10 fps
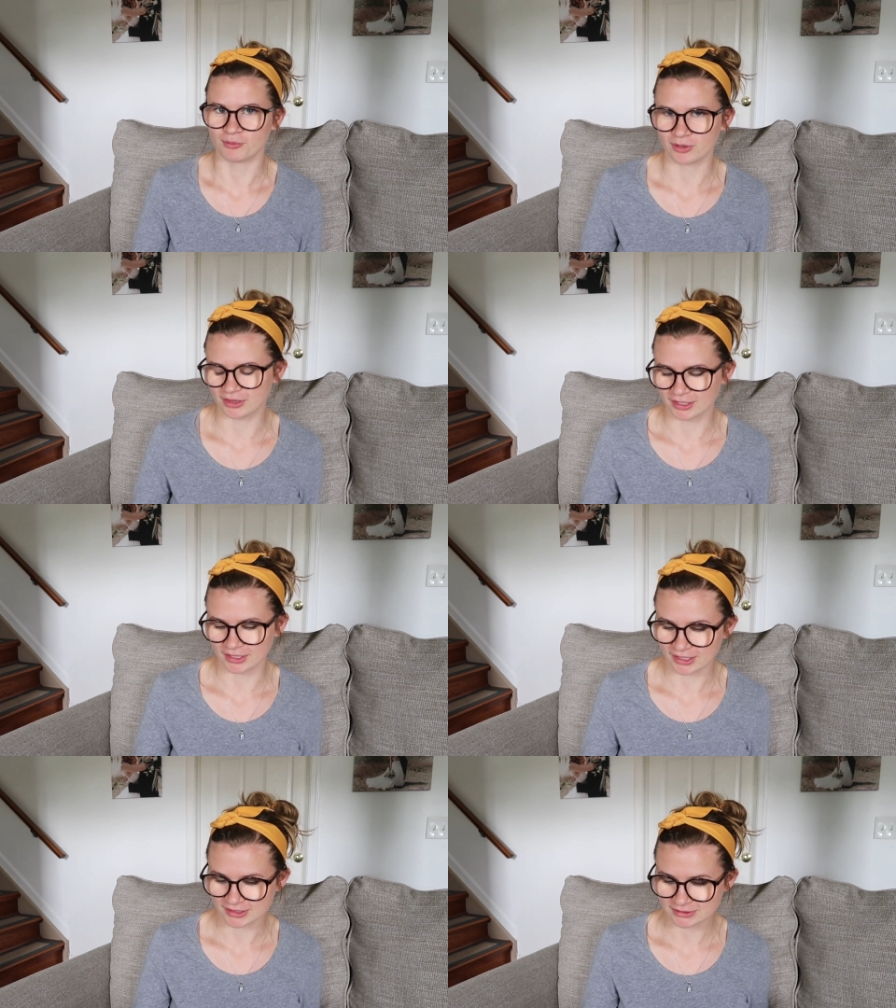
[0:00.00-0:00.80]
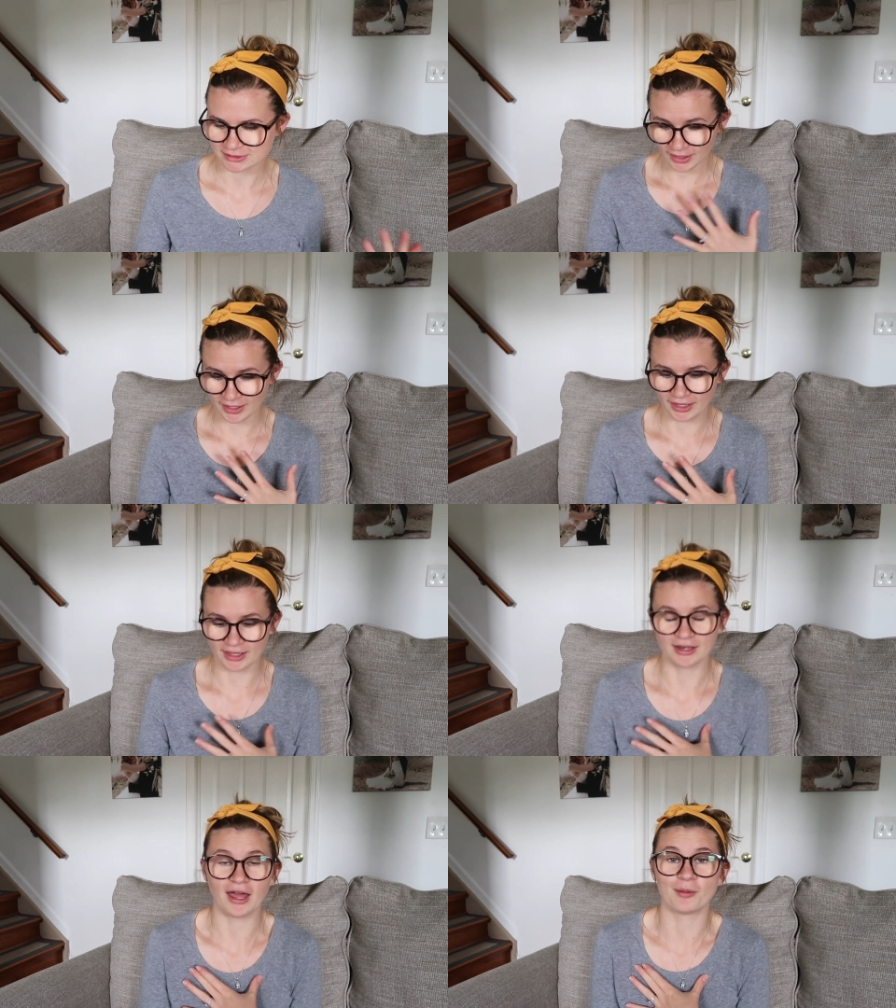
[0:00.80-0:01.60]
wood that it is,
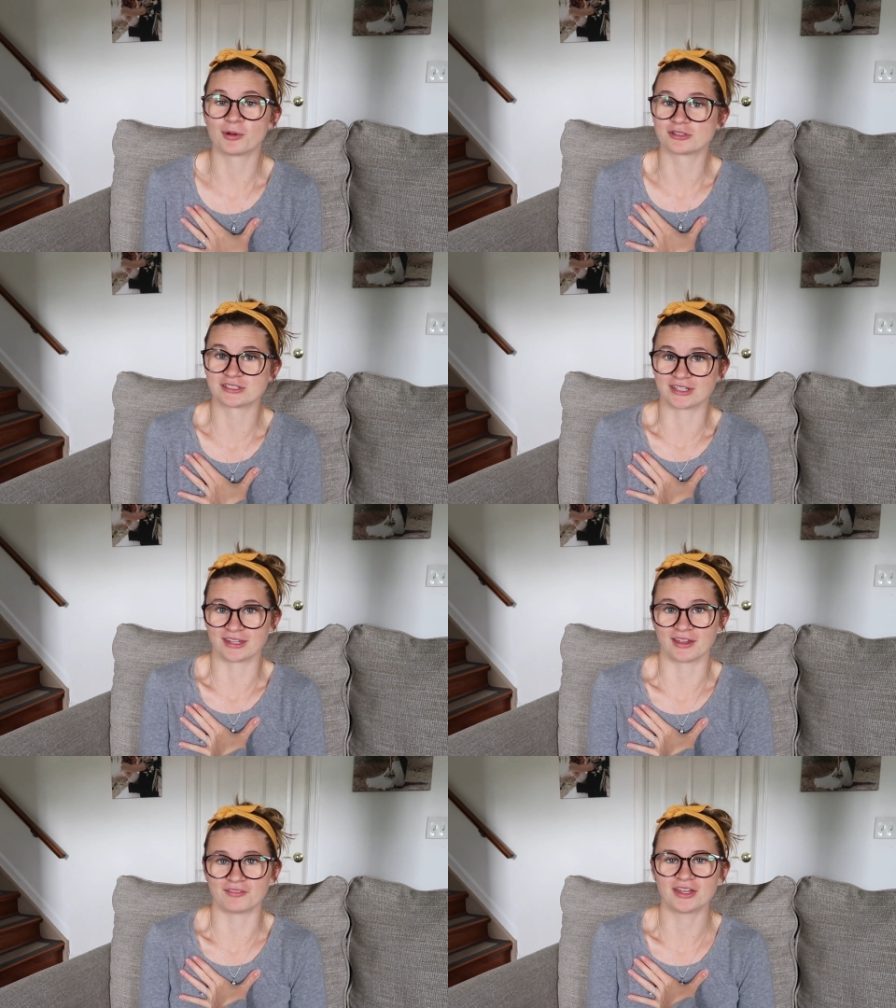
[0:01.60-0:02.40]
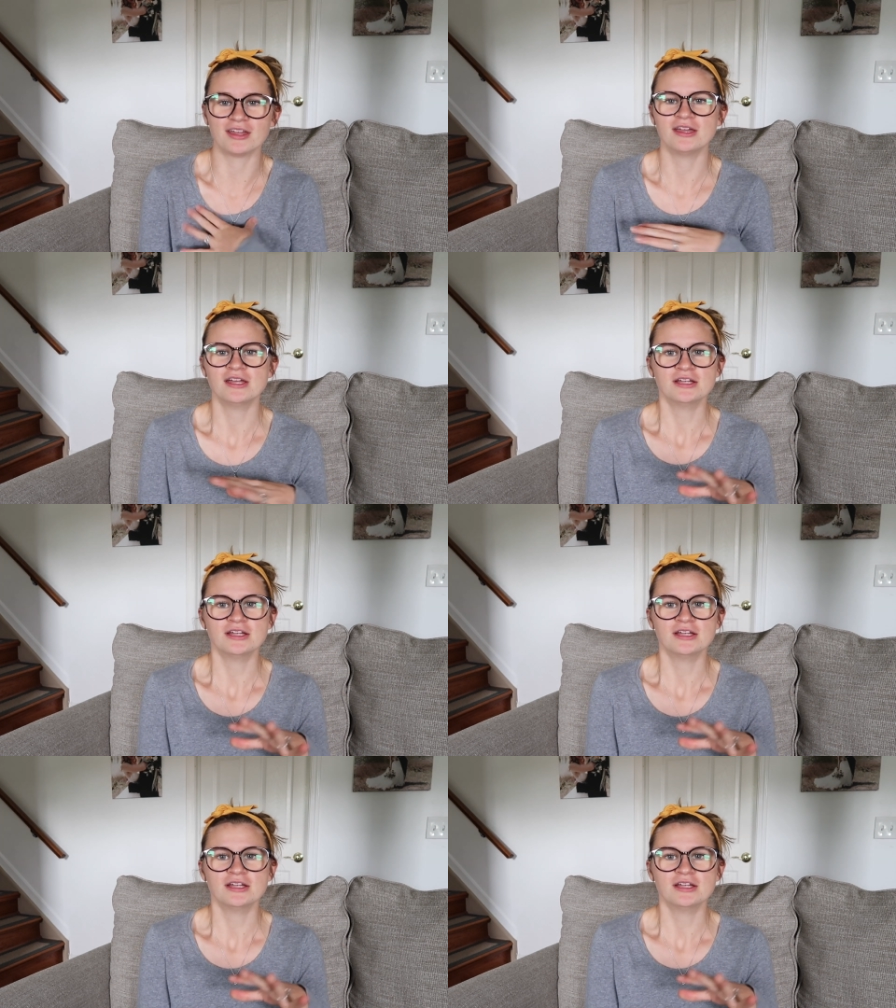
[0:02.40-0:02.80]
and I personally love it.